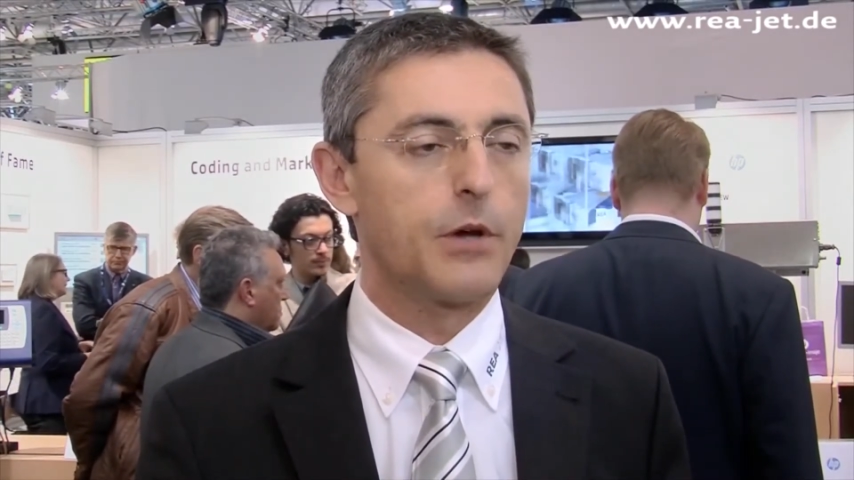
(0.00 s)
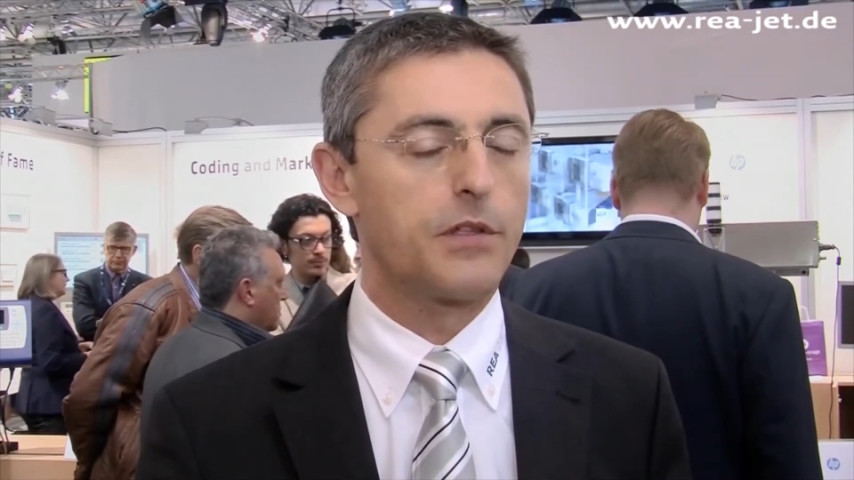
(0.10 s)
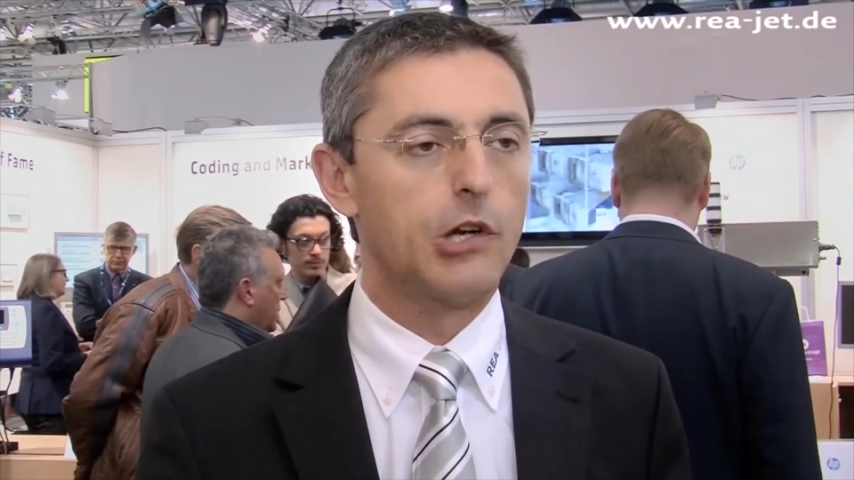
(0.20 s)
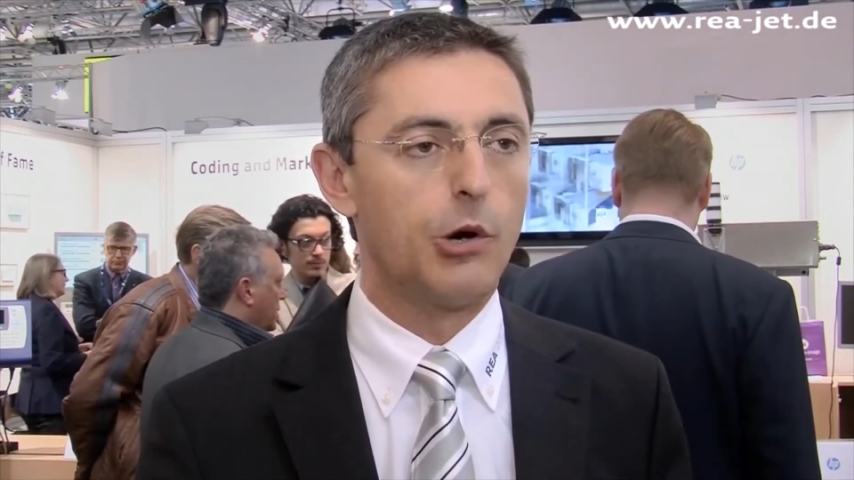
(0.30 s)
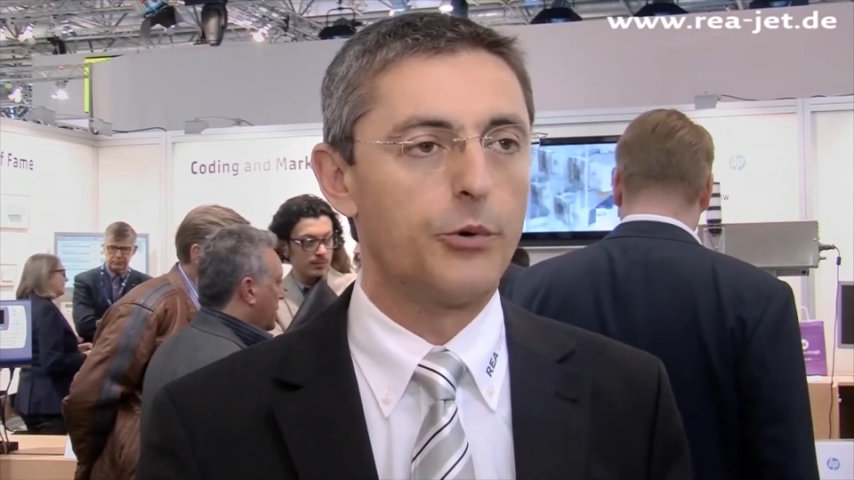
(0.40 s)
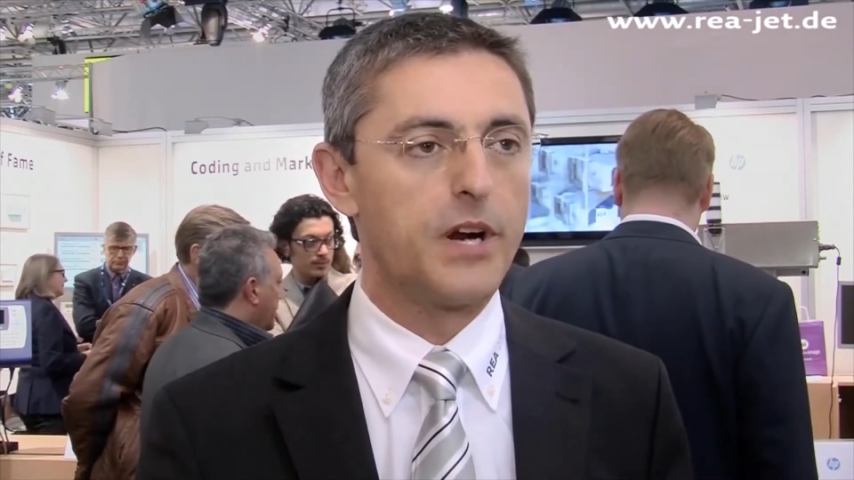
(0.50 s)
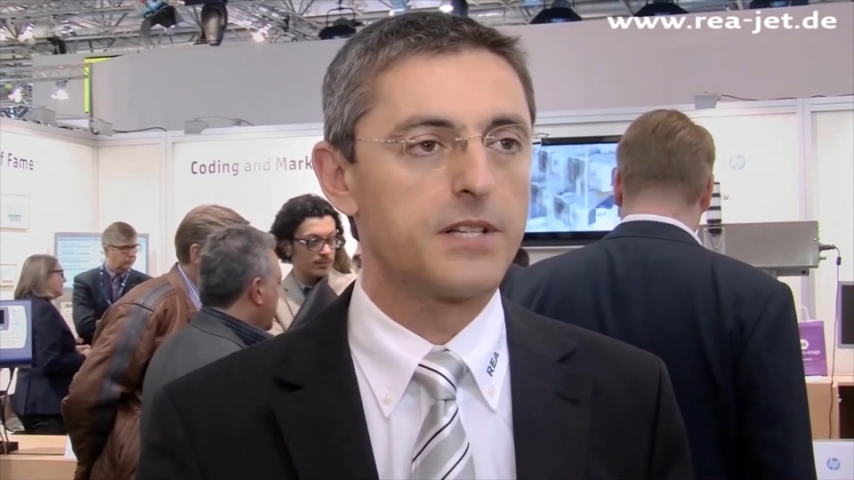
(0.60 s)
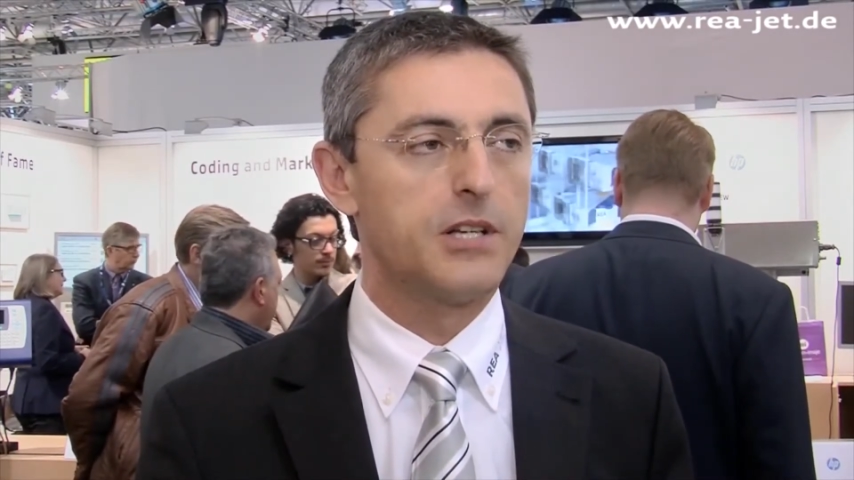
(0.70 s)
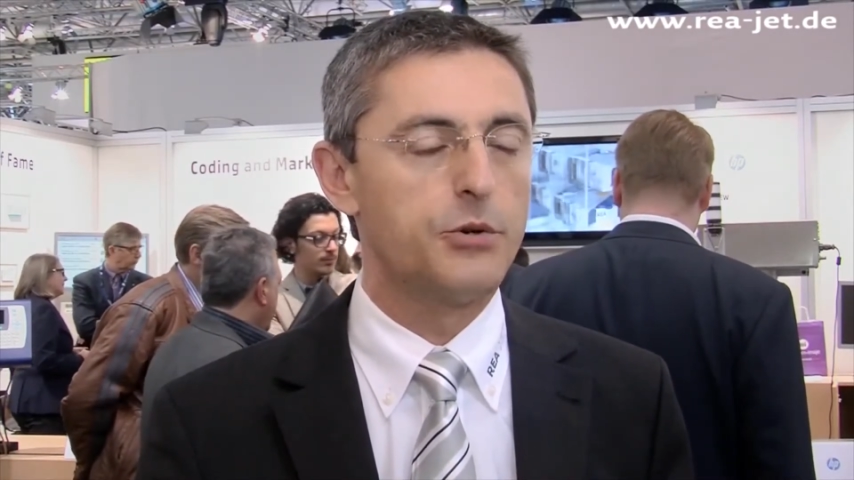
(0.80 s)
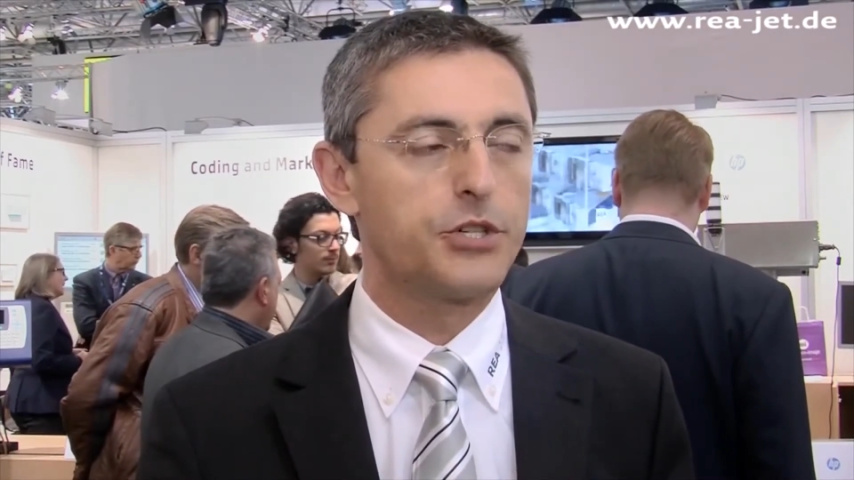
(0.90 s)
with low
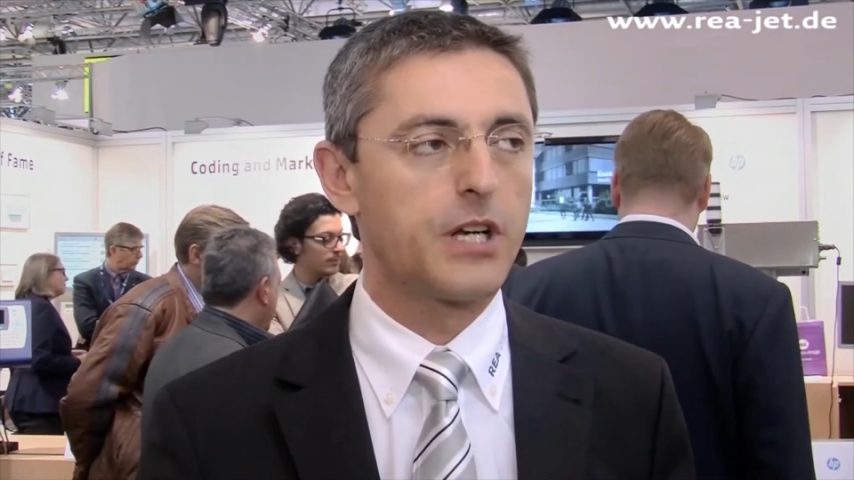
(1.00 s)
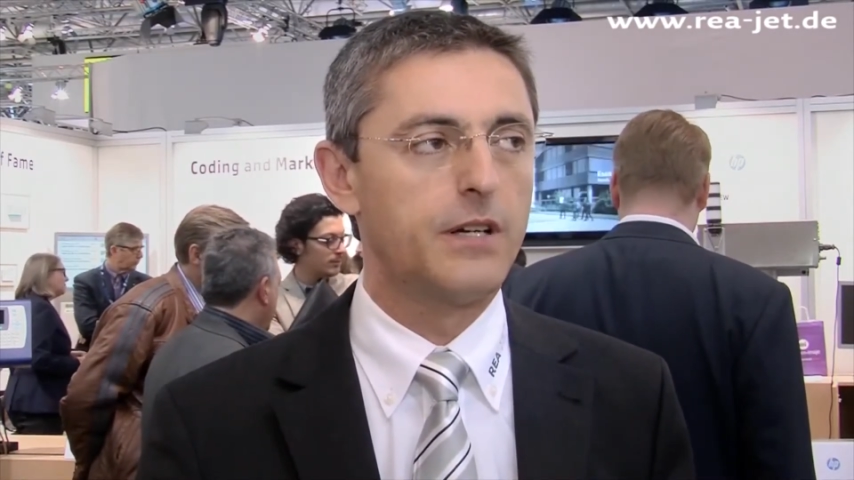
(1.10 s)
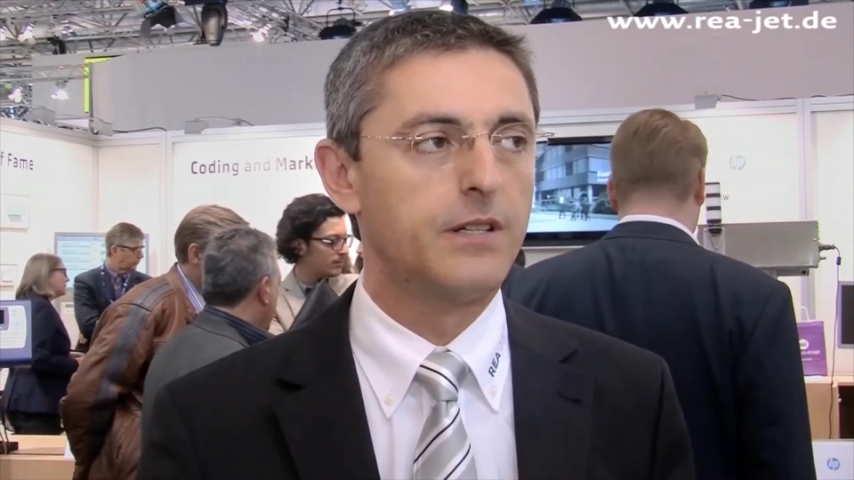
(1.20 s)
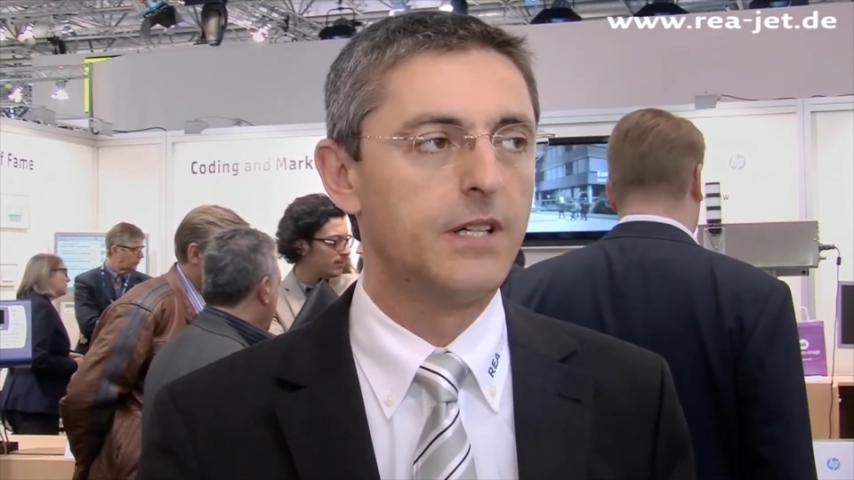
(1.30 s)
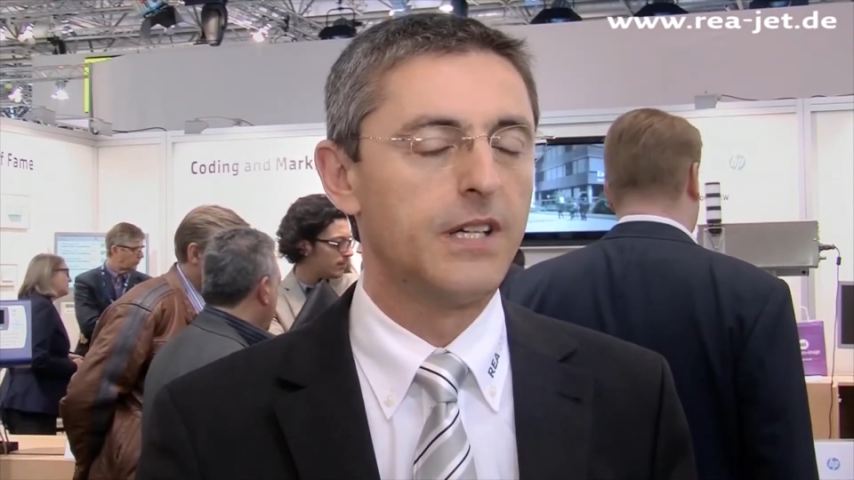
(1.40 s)
resolution.